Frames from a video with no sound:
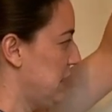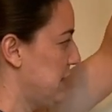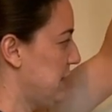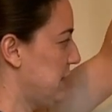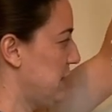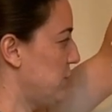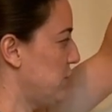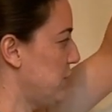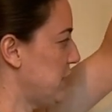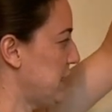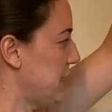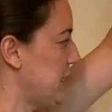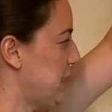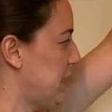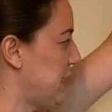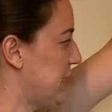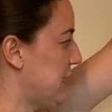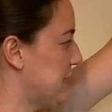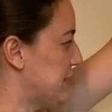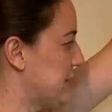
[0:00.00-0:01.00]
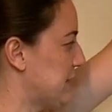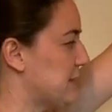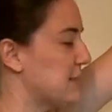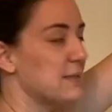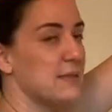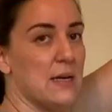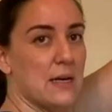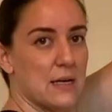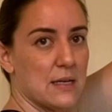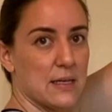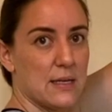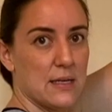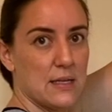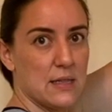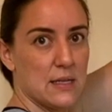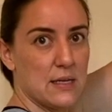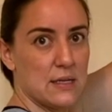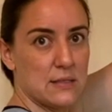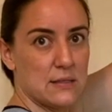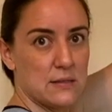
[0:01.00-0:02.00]
then really he gets stuck like
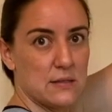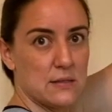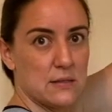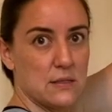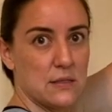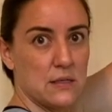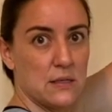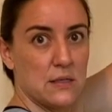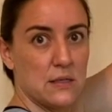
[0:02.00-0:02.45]
this.